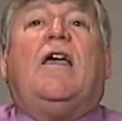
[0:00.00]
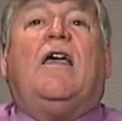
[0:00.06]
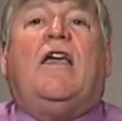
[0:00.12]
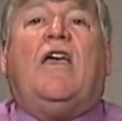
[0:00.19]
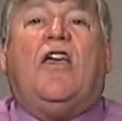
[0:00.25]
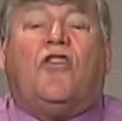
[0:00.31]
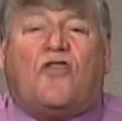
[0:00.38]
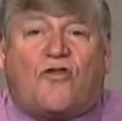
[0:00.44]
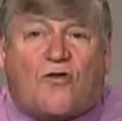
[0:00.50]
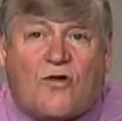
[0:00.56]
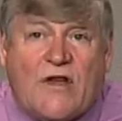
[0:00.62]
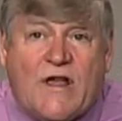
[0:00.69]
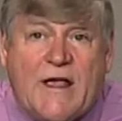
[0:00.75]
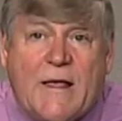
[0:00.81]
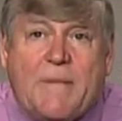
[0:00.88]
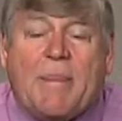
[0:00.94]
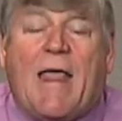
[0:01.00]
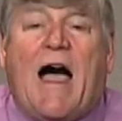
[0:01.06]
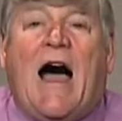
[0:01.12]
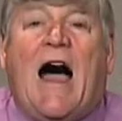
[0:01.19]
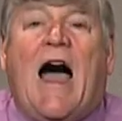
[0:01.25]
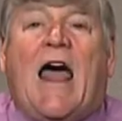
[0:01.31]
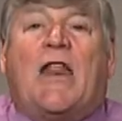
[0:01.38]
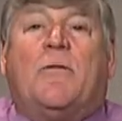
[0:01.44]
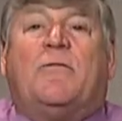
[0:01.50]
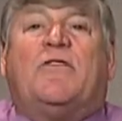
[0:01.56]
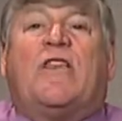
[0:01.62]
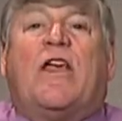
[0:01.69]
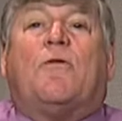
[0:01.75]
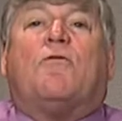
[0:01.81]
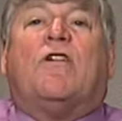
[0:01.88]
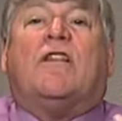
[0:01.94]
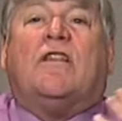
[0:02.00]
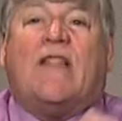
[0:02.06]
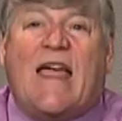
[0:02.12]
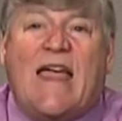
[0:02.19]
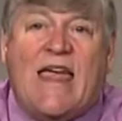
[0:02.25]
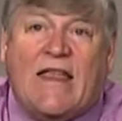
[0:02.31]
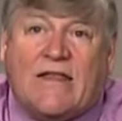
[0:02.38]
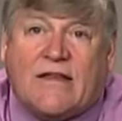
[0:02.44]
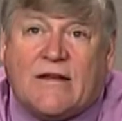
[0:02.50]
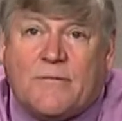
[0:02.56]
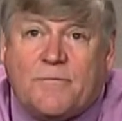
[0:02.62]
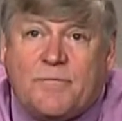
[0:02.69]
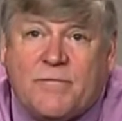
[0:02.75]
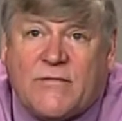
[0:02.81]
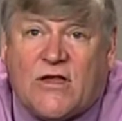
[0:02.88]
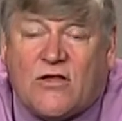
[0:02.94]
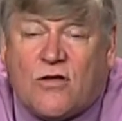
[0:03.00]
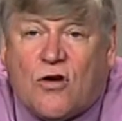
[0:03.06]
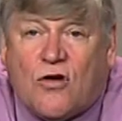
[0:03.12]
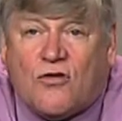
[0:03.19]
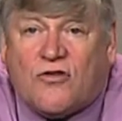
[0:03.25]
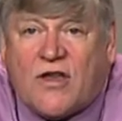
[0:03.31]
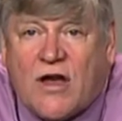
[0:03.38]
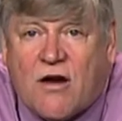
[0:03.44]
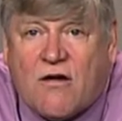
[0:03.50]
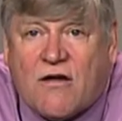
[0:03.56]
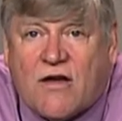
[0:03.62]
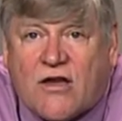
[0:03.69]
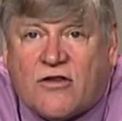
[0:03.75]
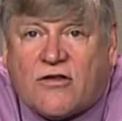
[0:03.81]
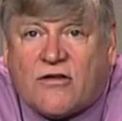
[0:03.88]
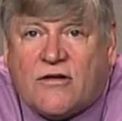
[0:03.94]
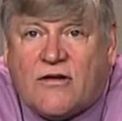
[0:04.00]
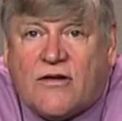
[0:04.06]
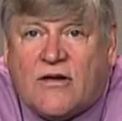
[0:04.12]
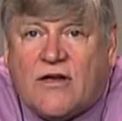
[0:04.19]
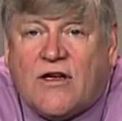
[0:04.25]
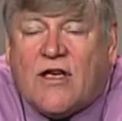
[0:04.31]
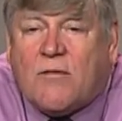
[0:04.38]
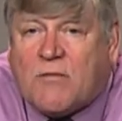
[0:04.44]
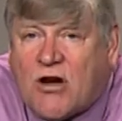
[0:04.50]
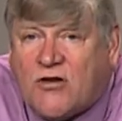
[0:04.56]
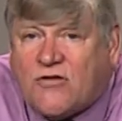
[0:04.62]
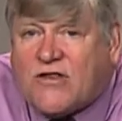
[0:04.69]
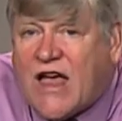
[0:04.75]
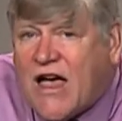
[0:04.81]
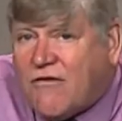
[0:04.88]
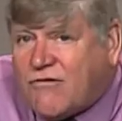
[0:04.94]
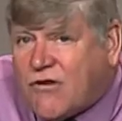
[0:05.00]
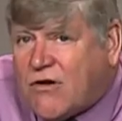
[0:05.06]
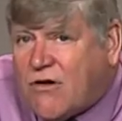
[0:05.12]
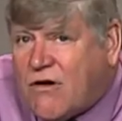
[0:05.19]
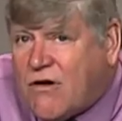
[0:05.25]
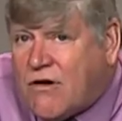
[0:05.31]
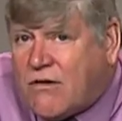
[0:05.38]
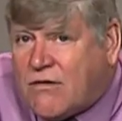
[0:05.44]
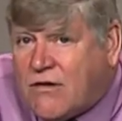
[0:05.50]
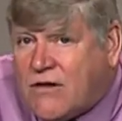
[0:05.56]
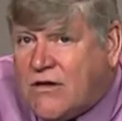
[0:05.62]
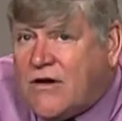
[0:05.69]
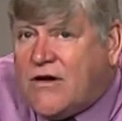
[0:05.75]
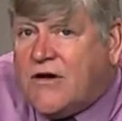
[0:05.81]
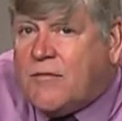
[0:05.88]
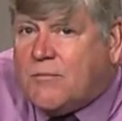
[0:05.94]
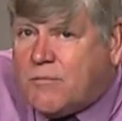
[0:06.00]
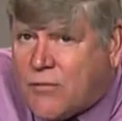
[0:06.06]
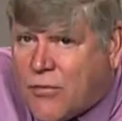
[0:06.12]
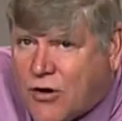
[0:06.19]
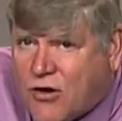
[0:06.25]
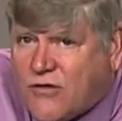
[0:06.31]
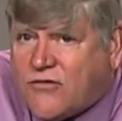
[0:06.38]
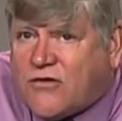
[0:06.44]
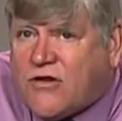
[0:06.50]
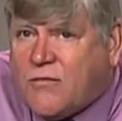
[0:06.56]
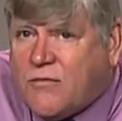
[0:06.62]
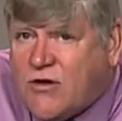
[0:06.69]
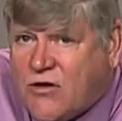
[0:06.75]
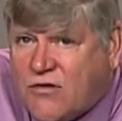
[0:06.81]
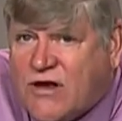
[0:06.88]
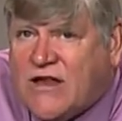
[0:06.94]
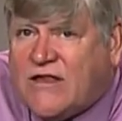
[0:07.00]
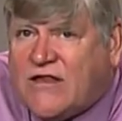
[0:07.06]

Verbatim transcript: history, items that relate to those areas. Because after all, Berks Community